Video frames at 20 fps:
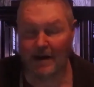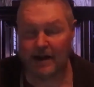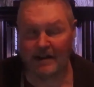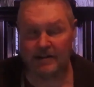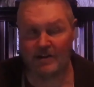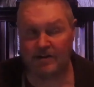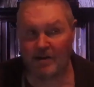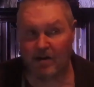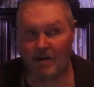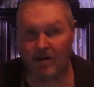
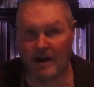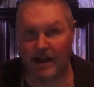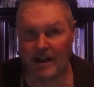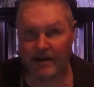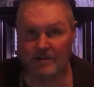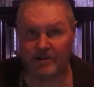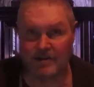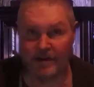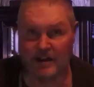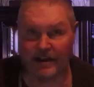They might
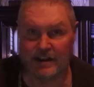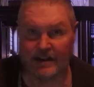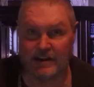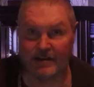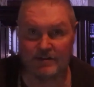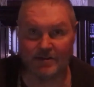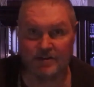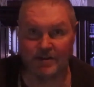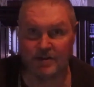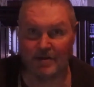start out
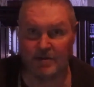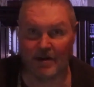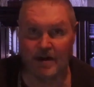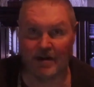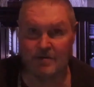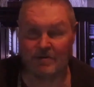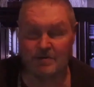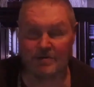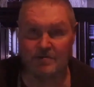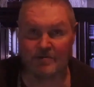saying it's
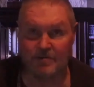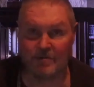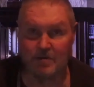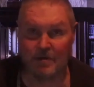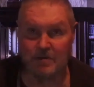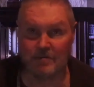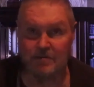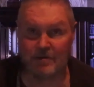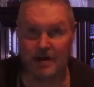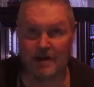two hours
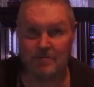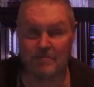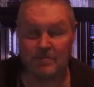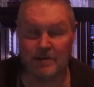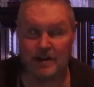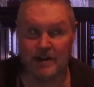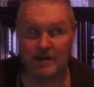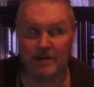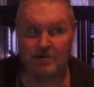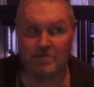and
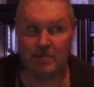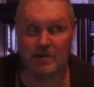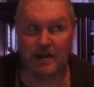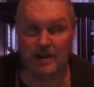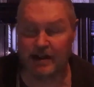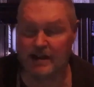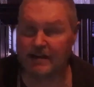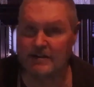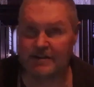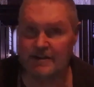45
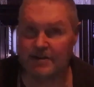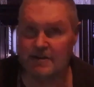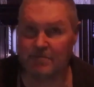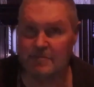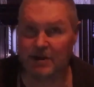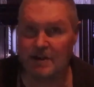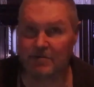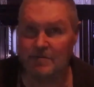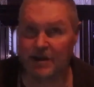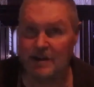minutes, but it
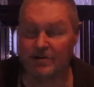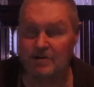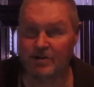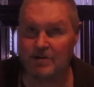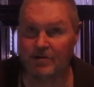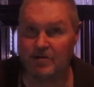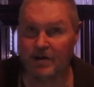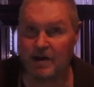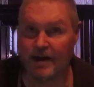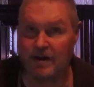ends up being
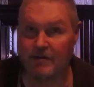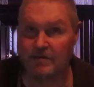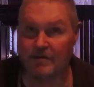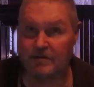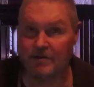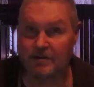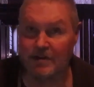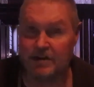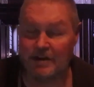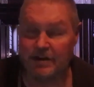about two
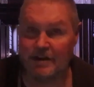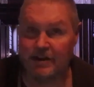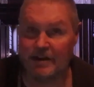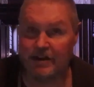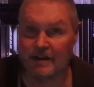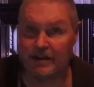hours.